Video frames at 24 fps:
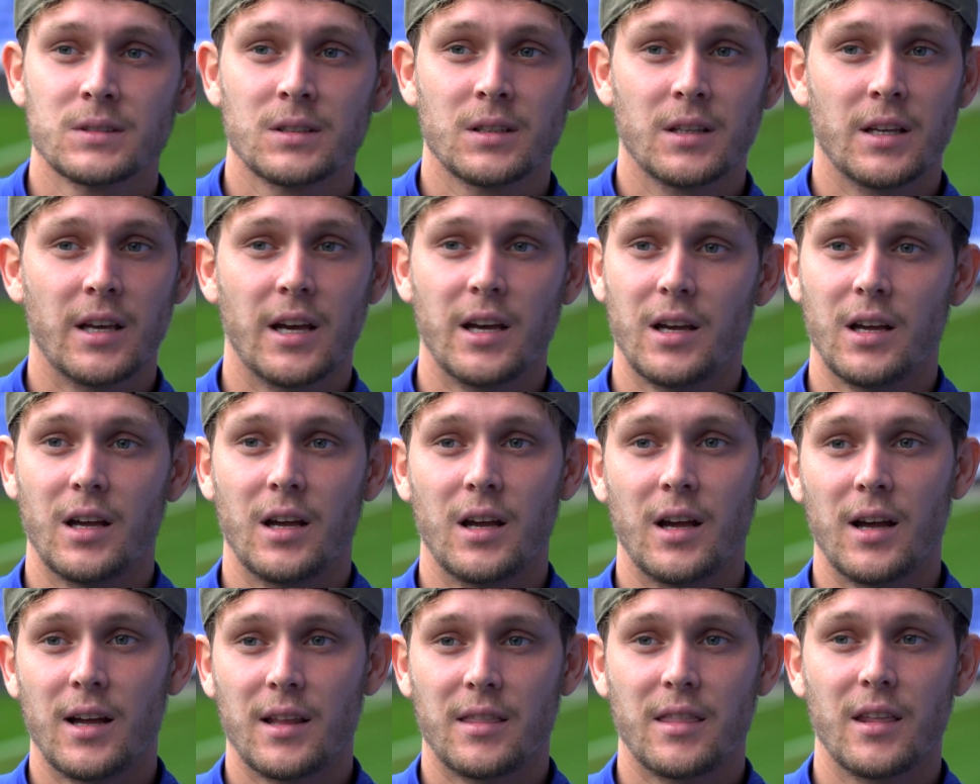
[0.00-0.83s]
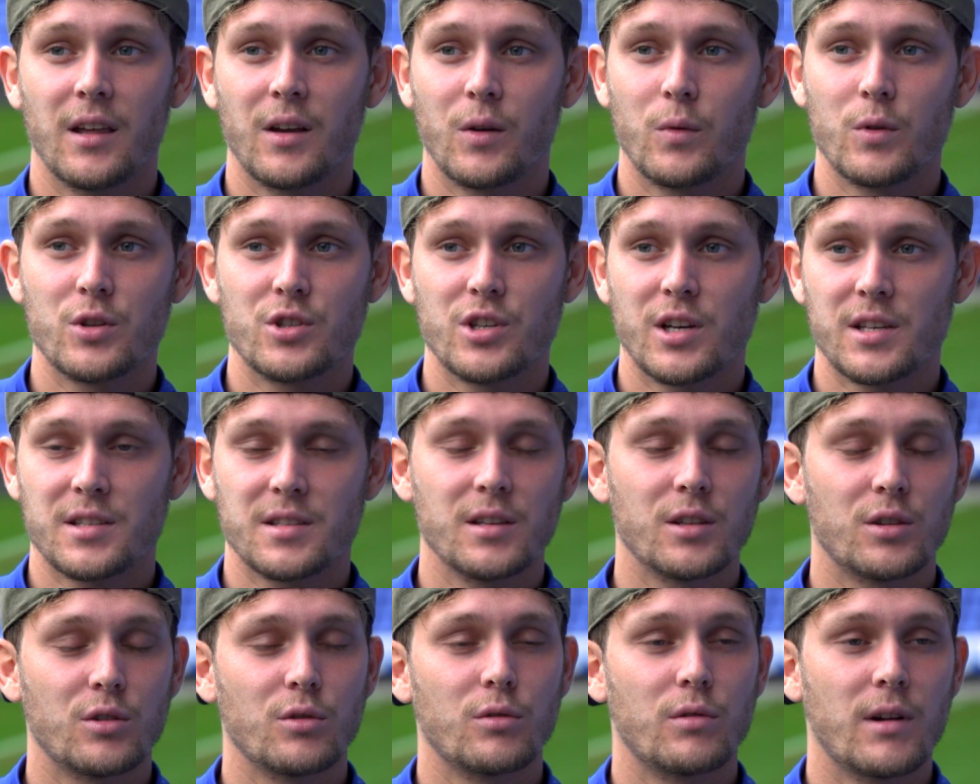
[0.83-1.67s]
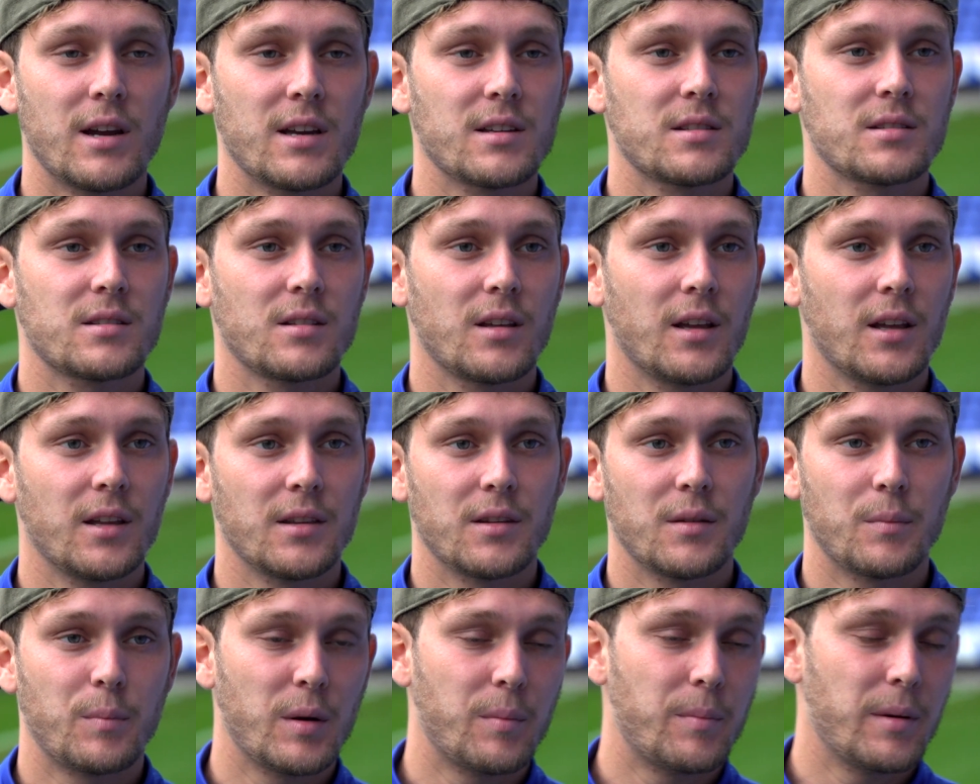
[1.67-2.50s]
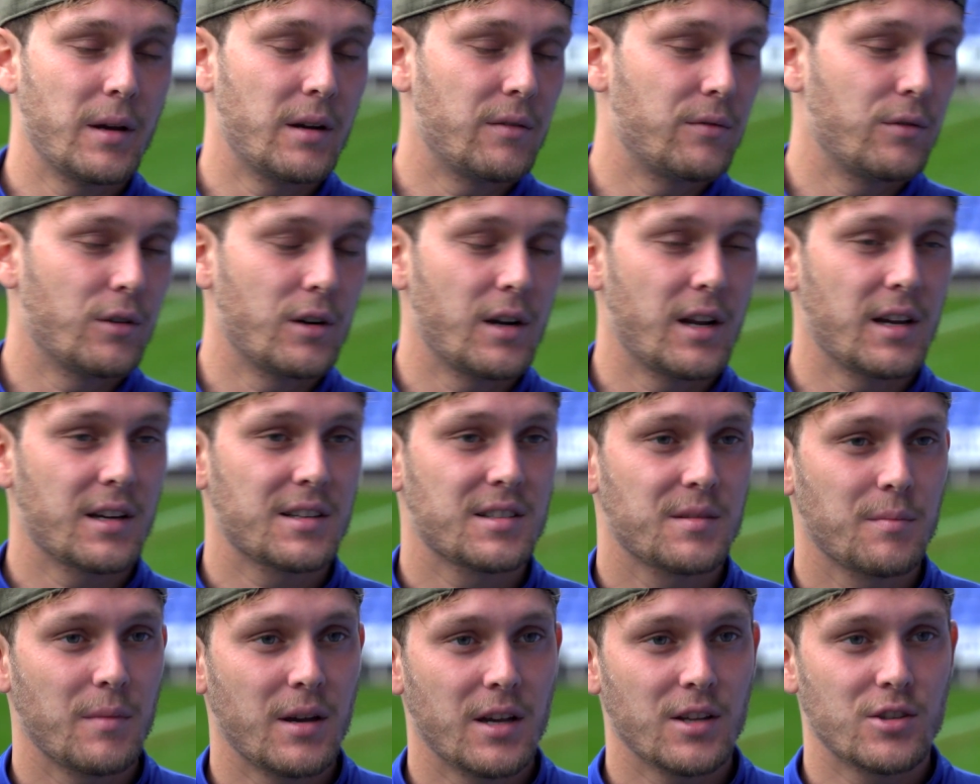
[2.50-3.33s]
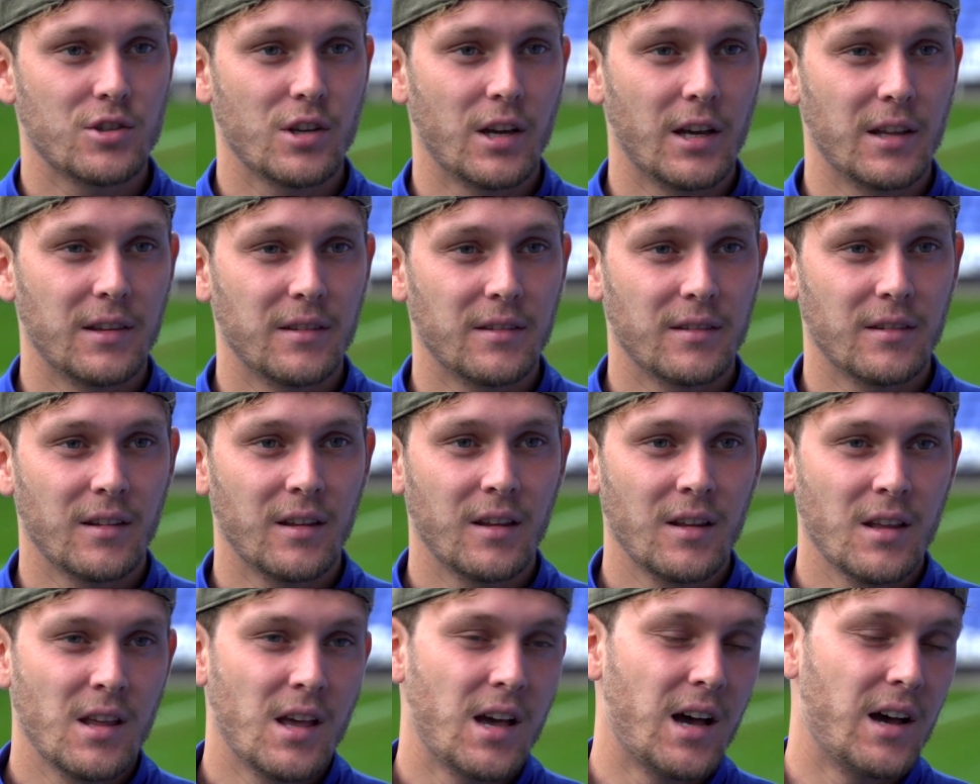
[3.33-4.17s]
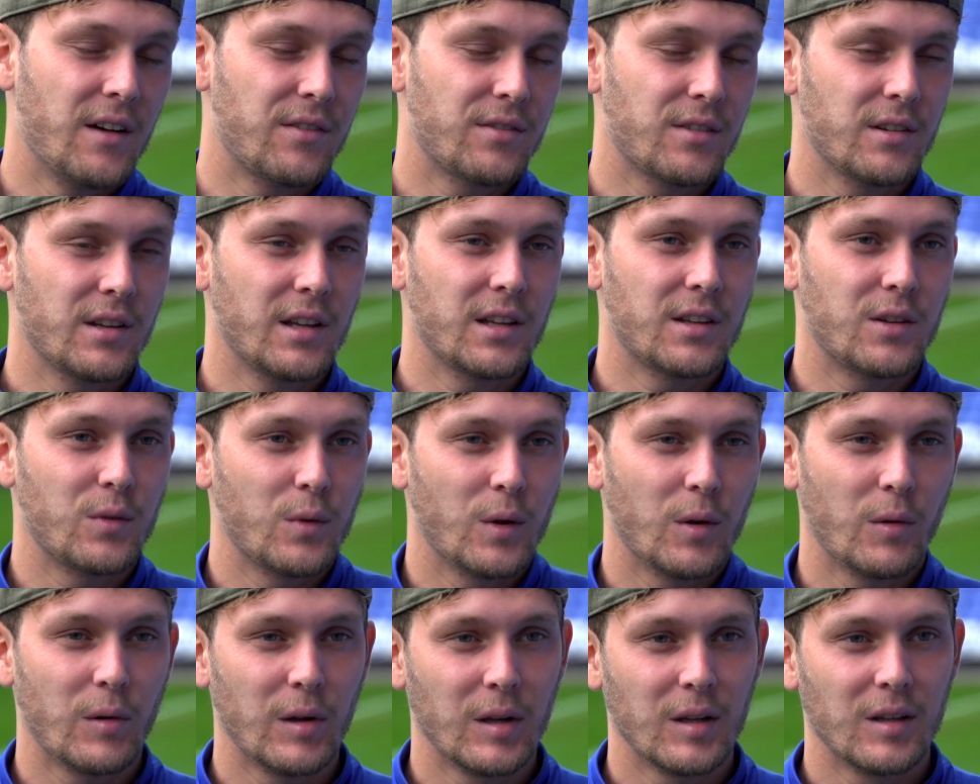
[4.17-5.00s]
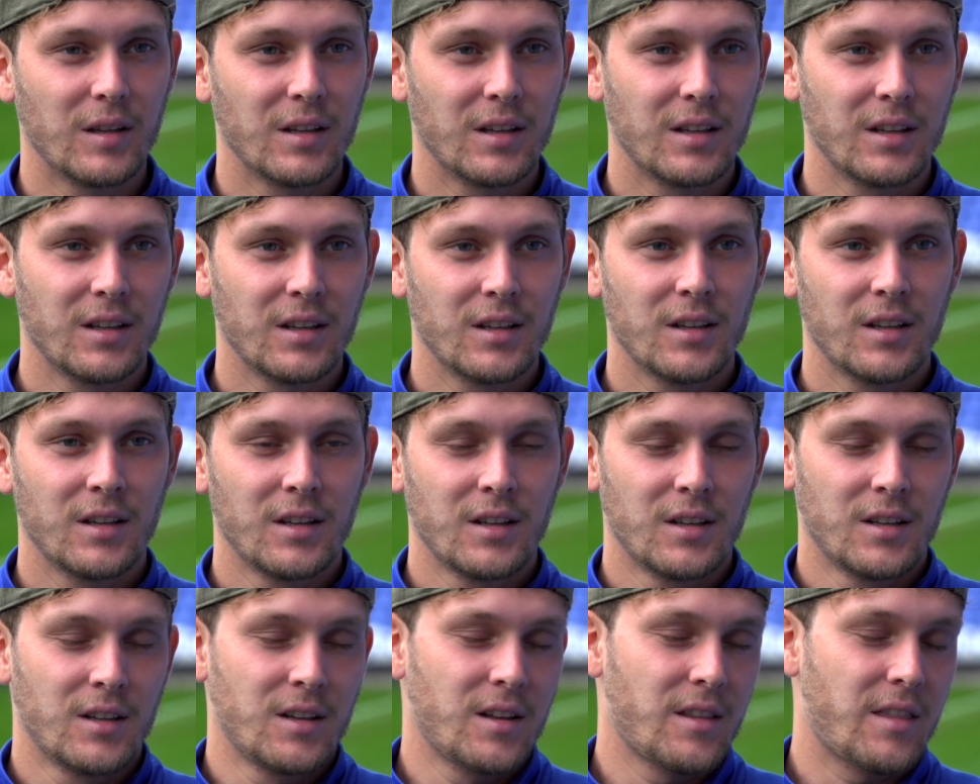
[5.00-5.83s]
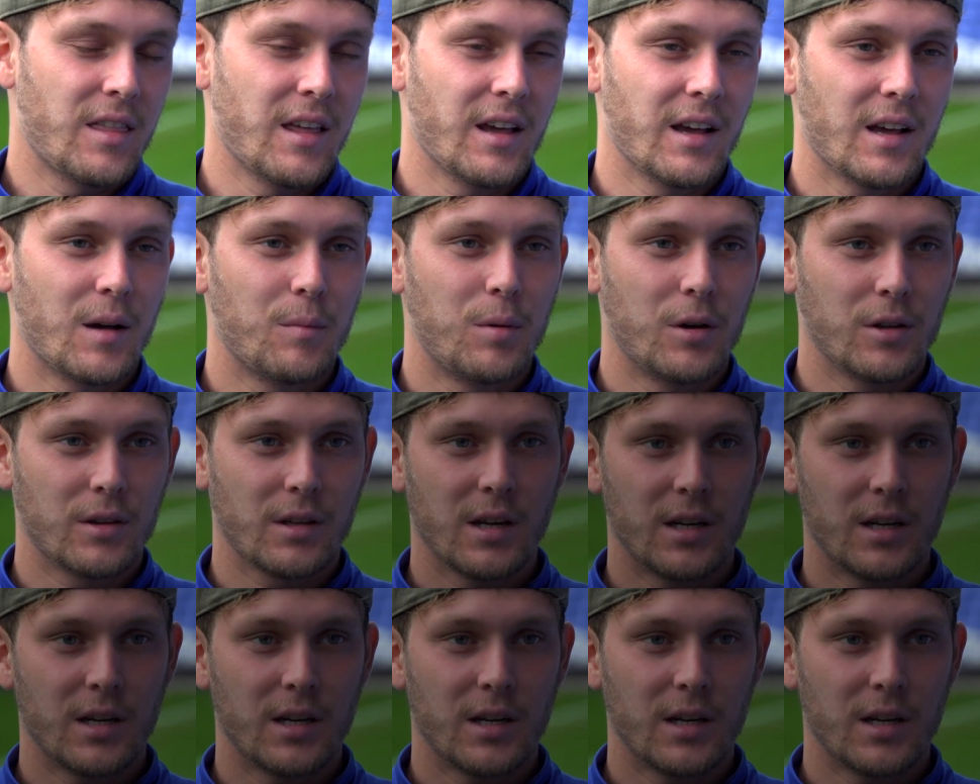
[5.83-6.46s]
yeah, I think we just need to rest and prepare for next match, and after that we will think about